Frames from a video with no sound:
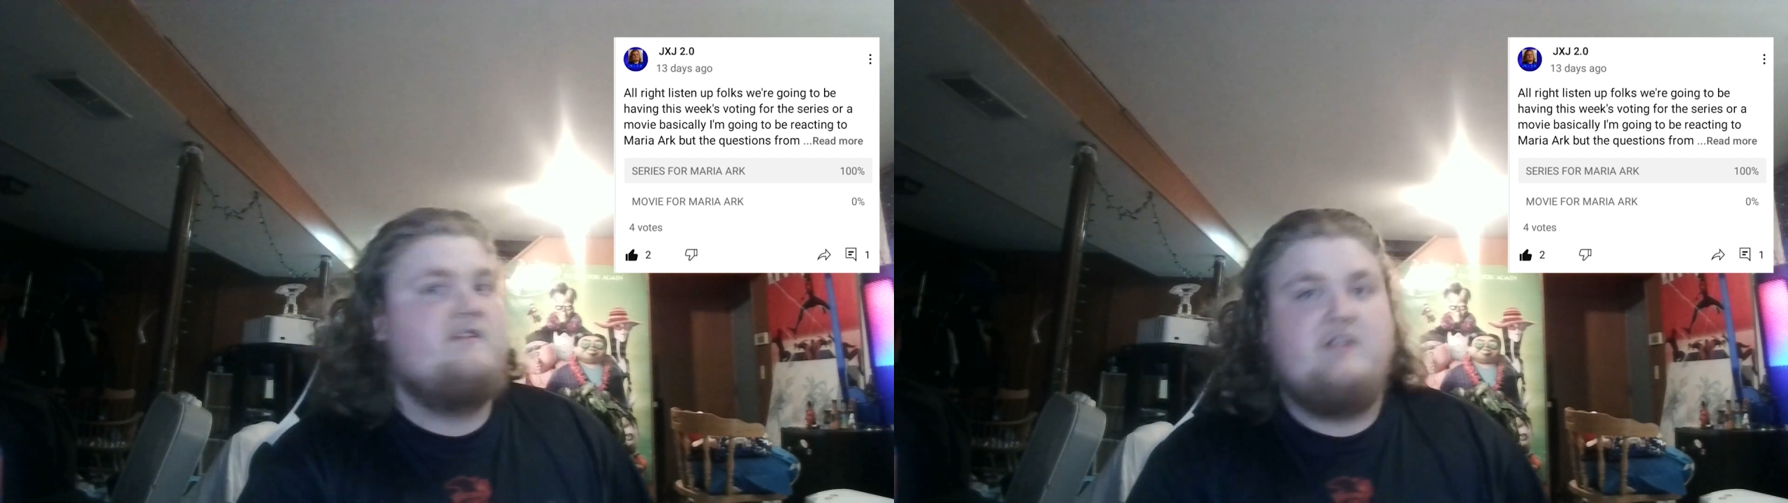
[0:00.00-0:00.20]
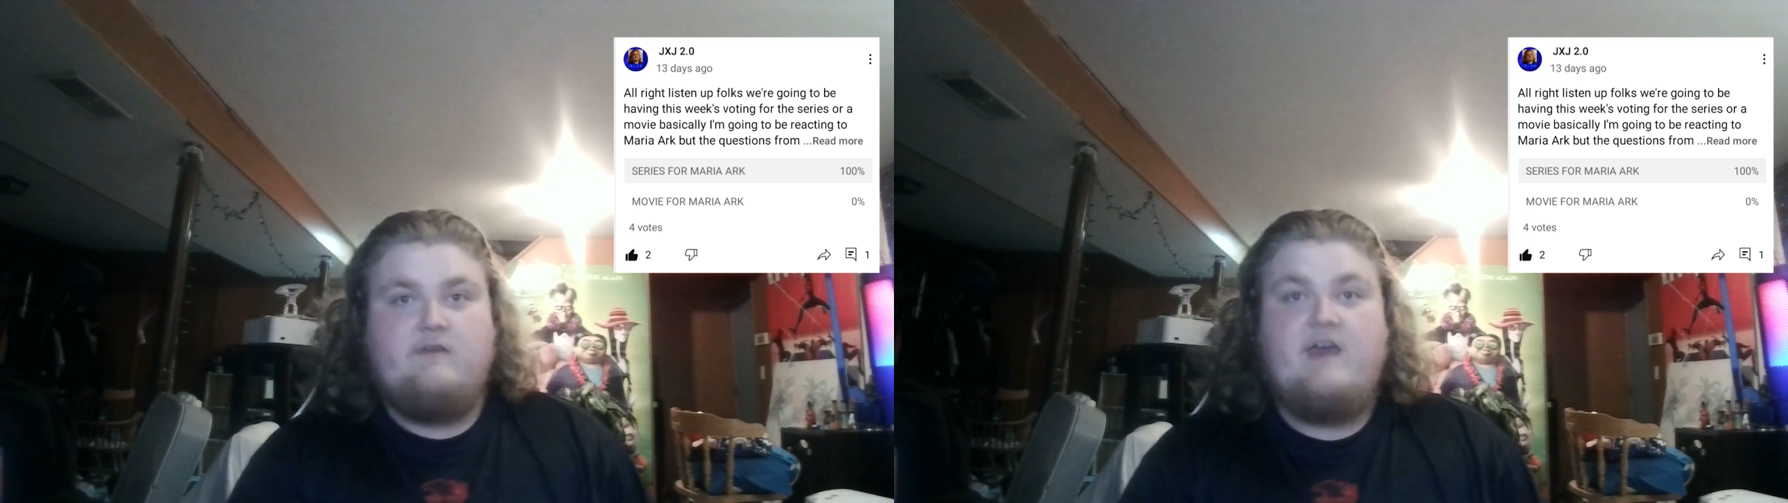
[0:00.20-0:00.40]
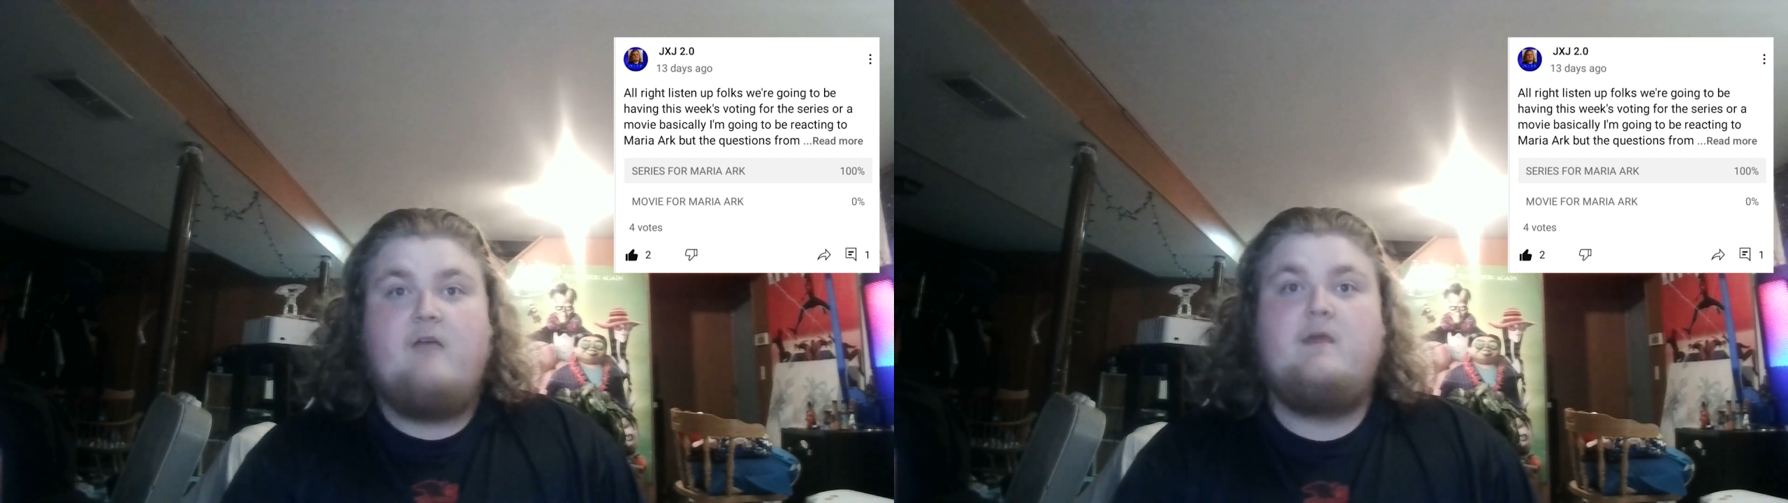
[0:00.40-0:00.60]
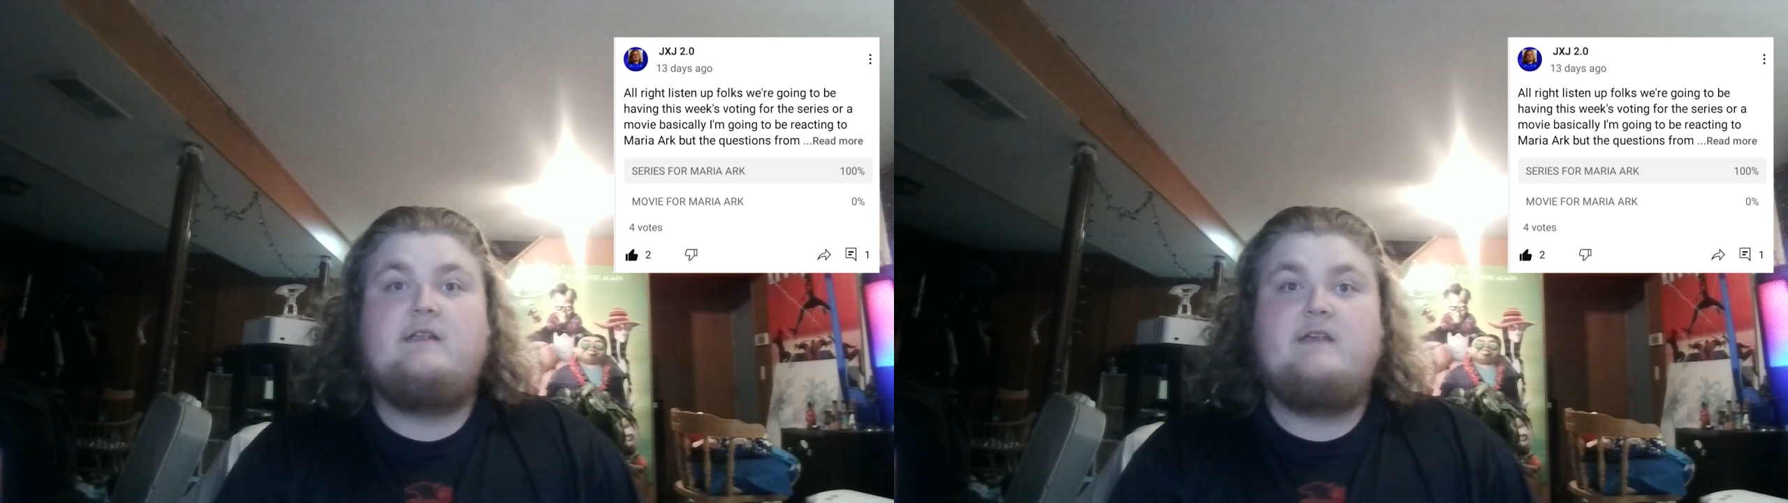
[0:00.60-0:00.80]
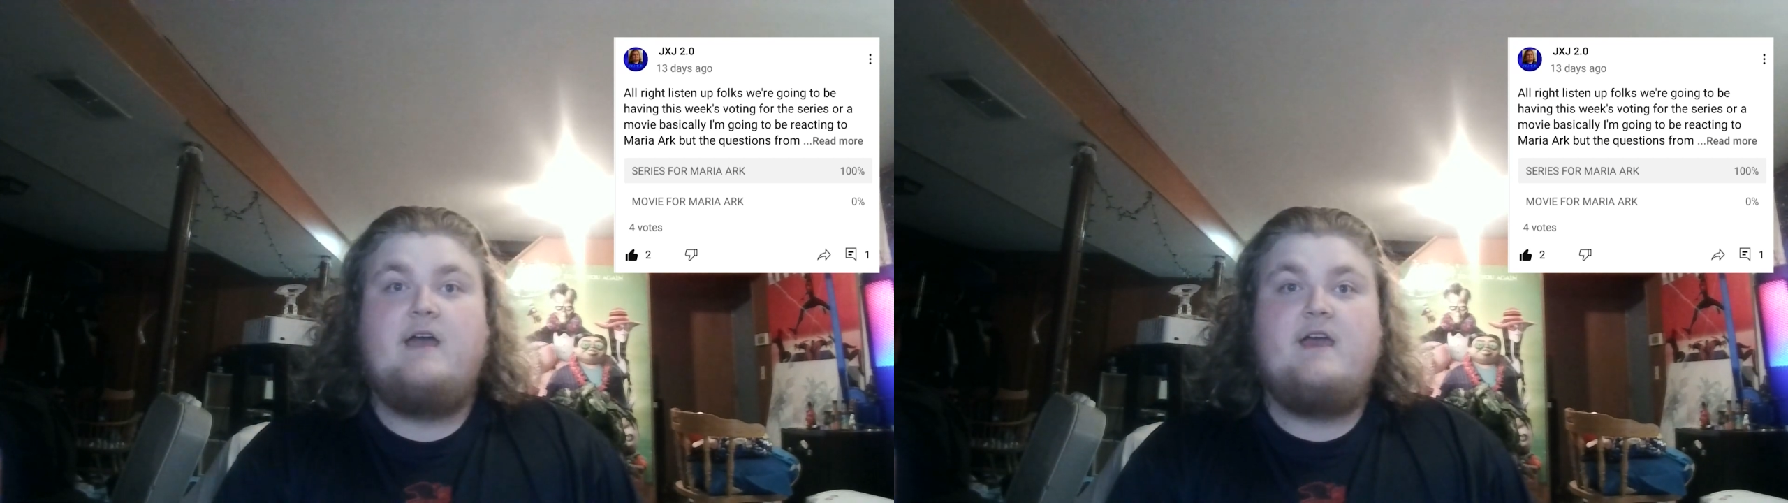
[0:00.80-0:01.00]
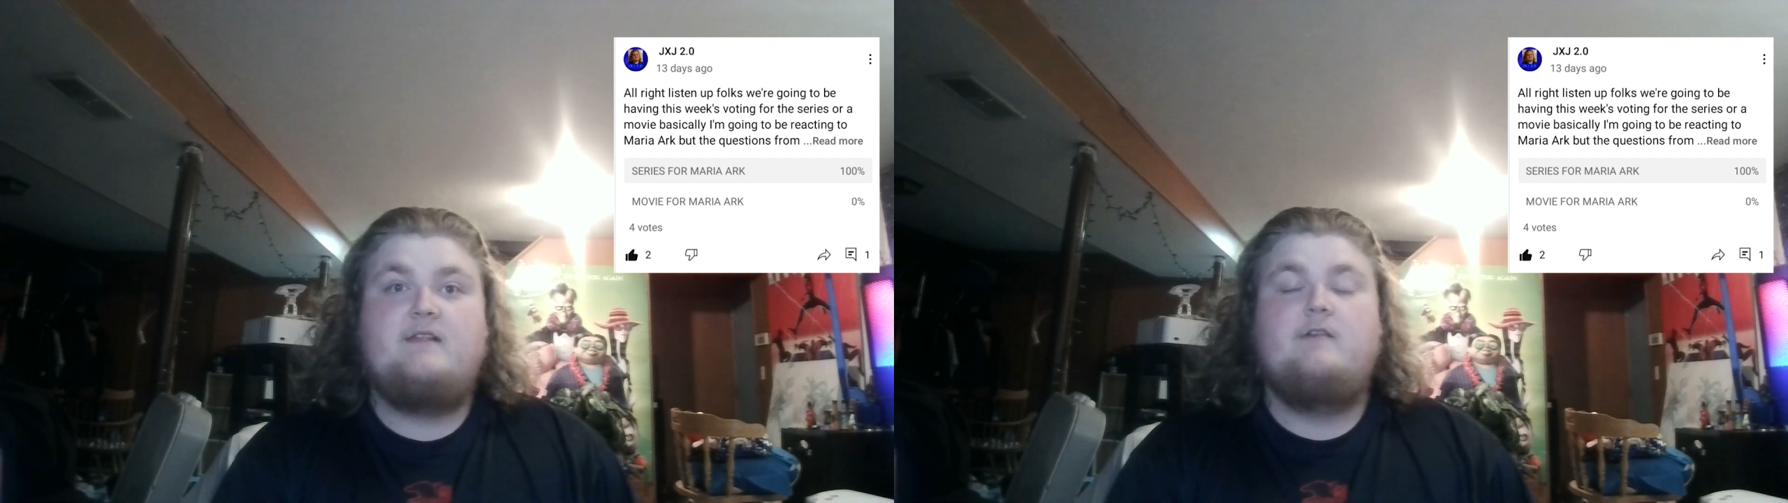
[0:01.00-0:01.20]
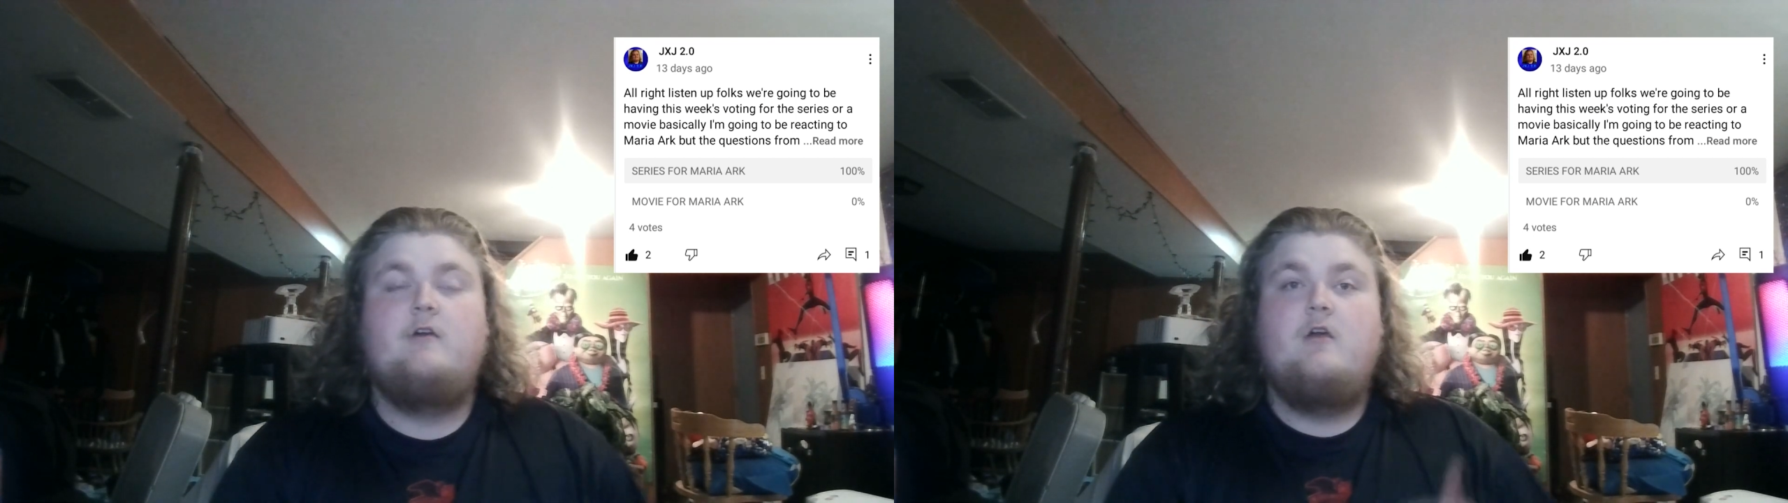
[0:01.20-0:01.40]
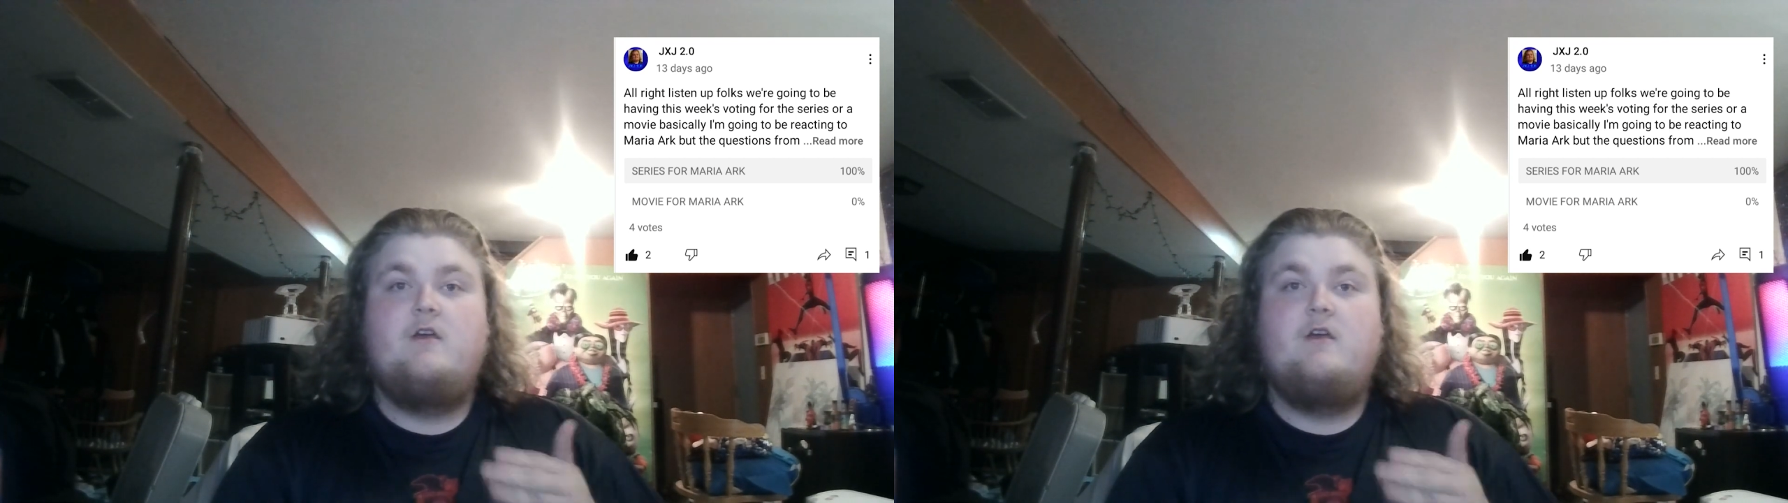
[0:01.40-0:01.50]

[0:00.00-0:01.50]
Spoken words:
So that means, guys,